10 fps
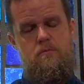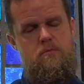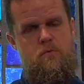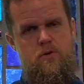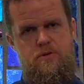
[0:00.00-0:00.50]

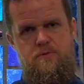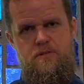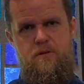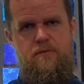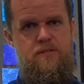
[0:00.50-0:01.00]
worship
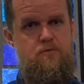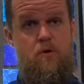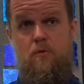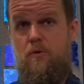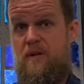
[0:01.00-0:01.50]
service
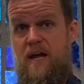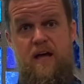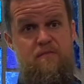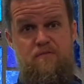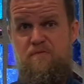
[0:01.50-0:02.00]
where we would
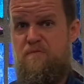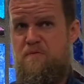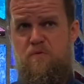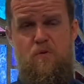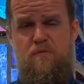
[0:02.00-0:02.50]
have
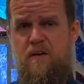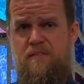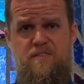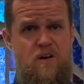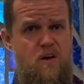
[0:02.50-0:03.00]
4 or
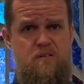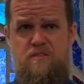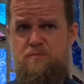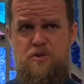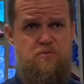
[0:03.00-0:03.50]
5 songs,
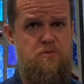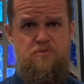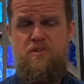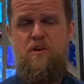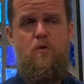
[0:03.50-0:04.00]
special
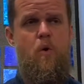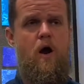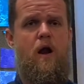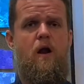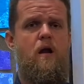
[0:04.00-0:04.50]
music and
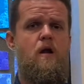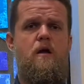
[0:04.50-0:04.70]
choir,